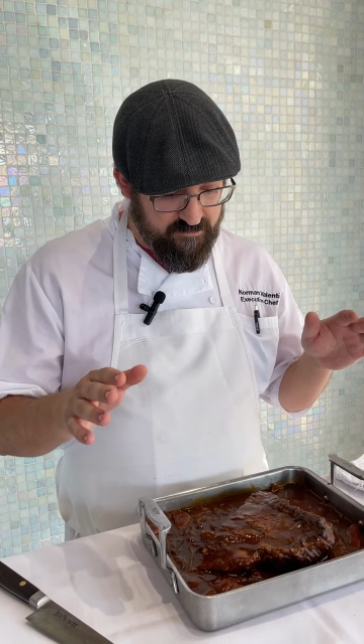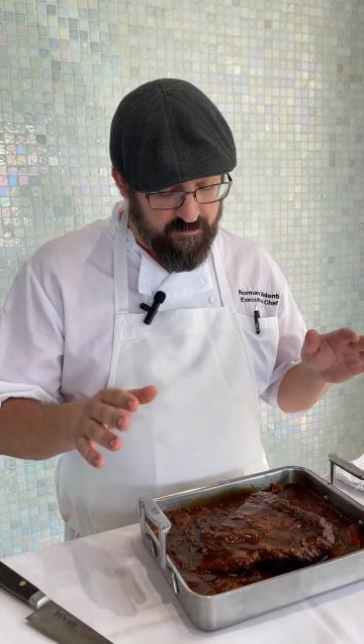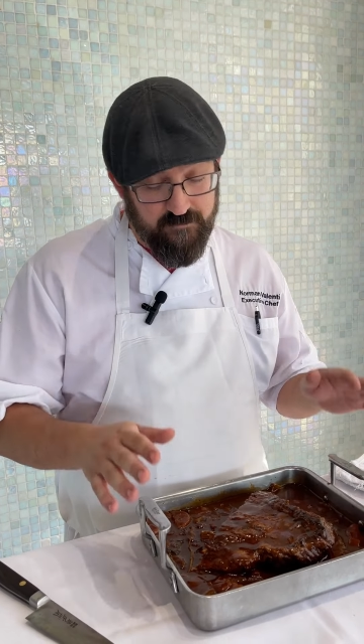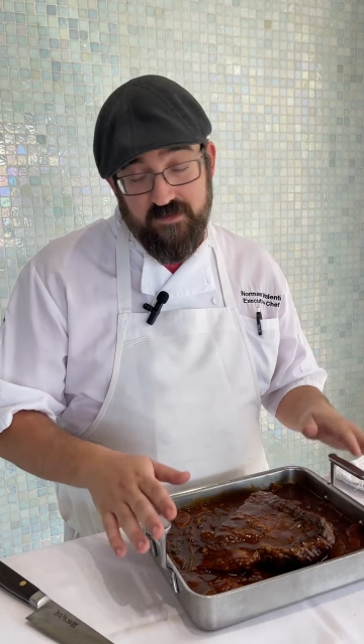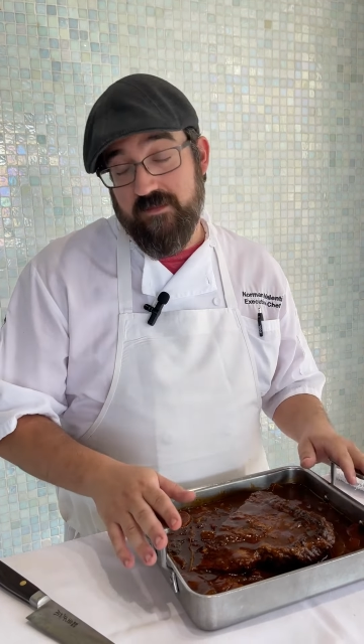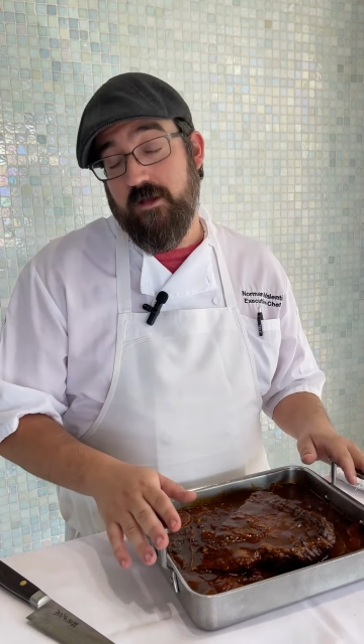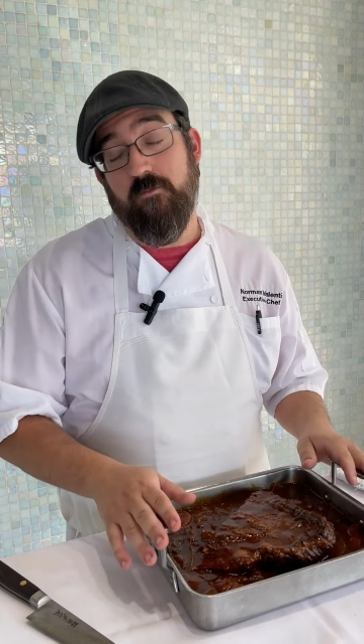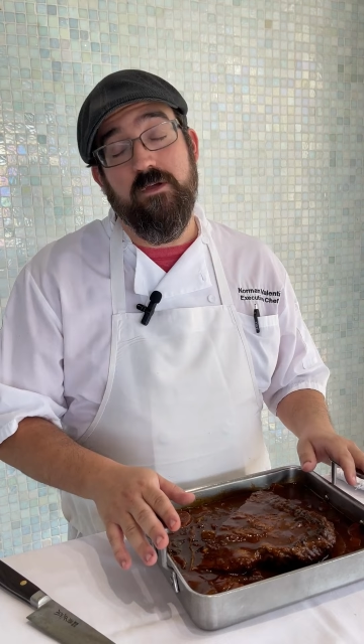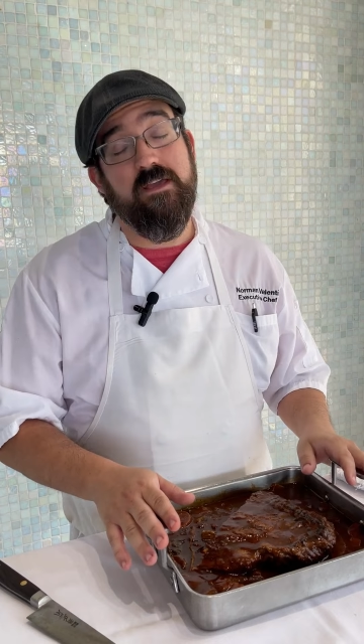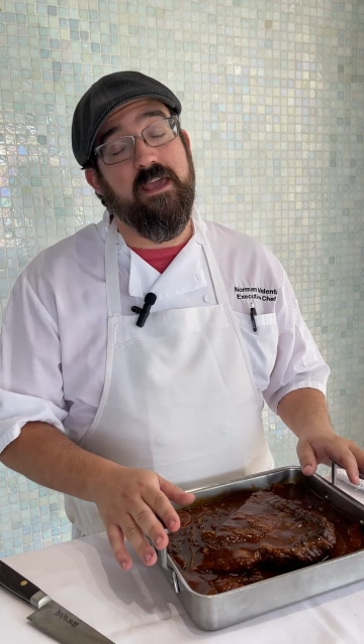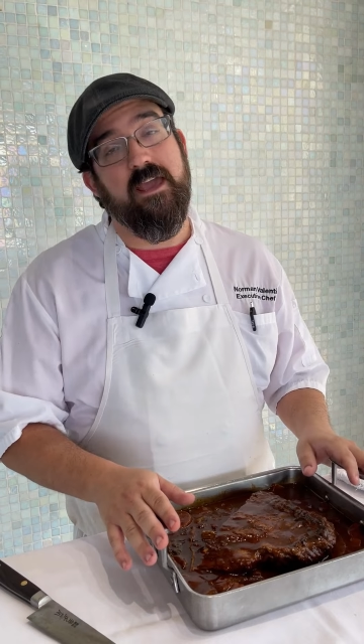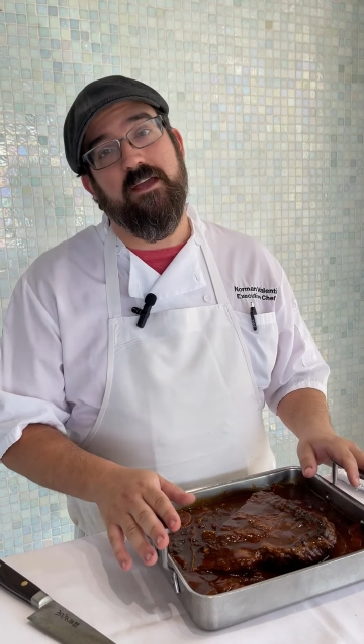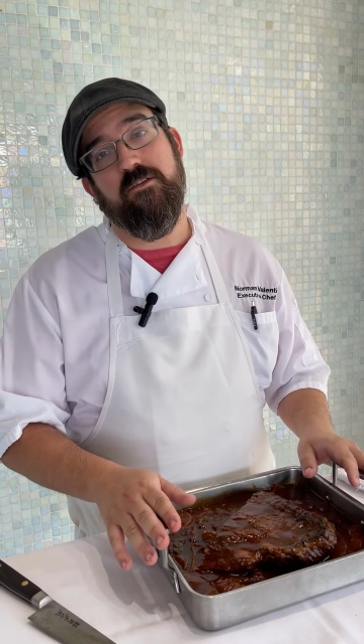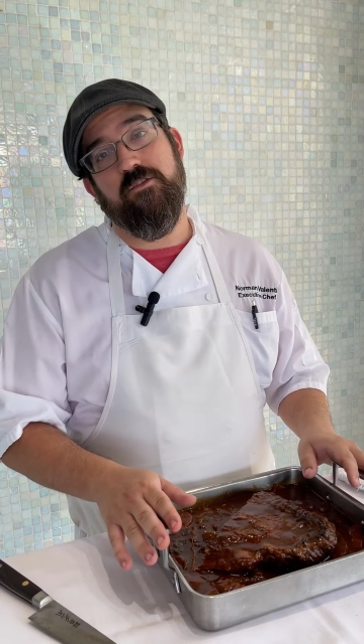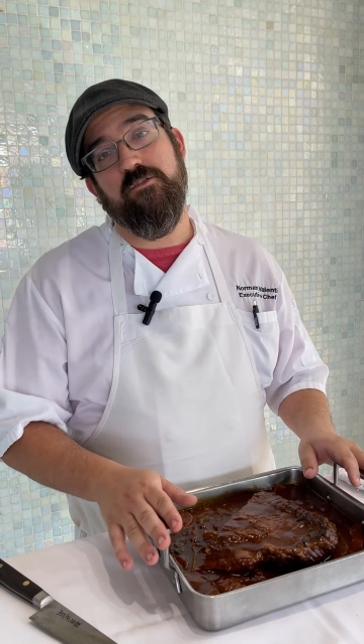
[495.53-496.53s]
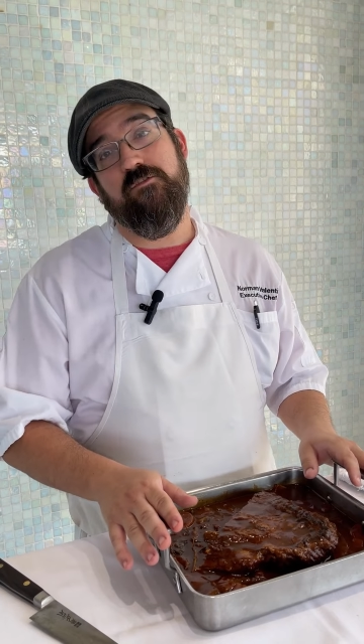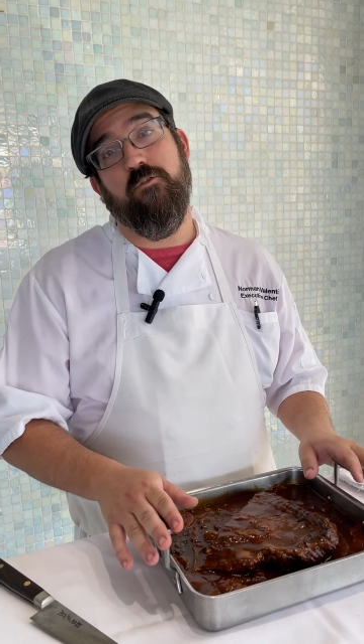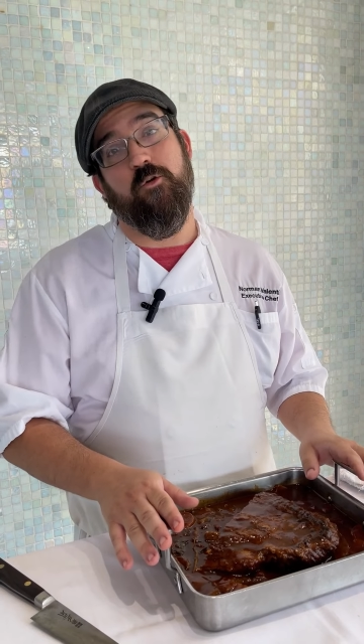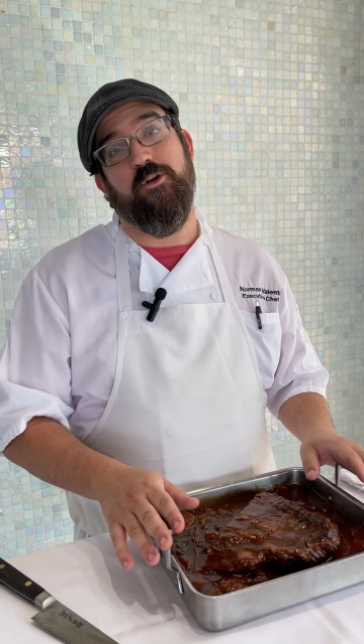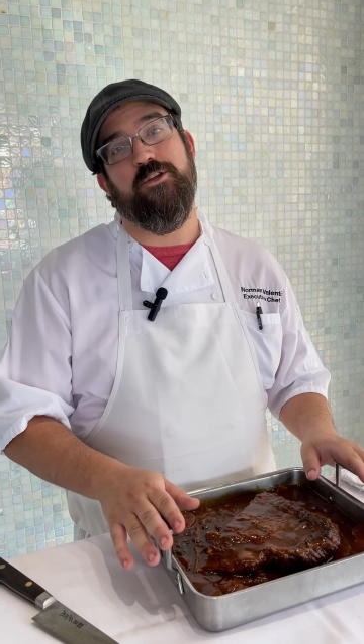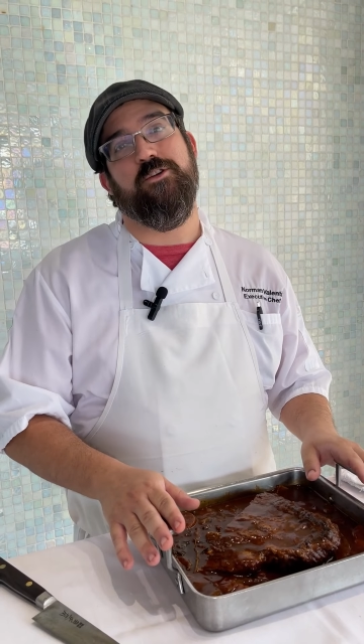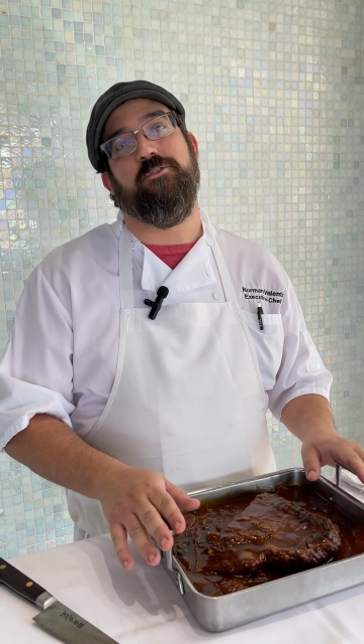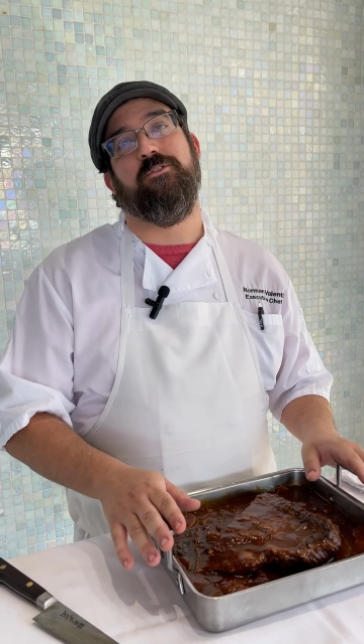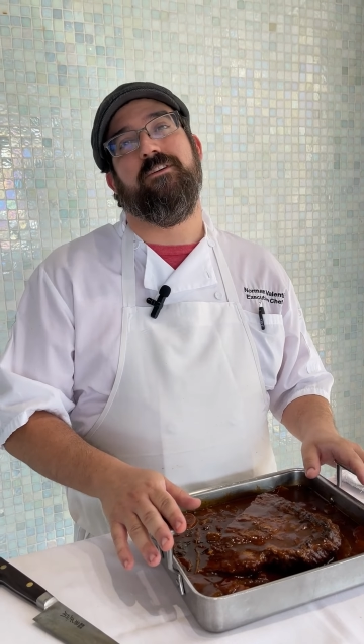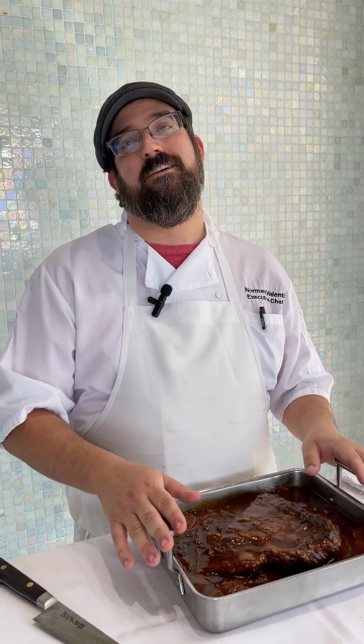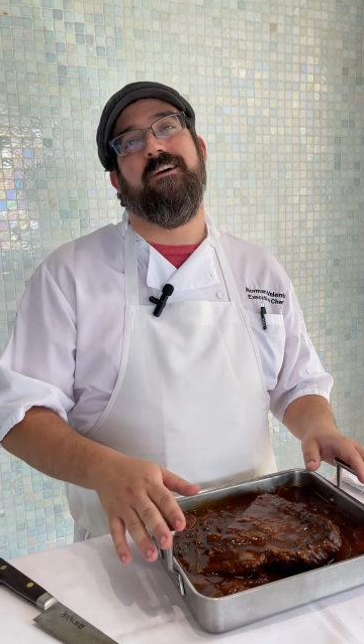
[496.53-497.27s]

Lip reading: something that we can do for you.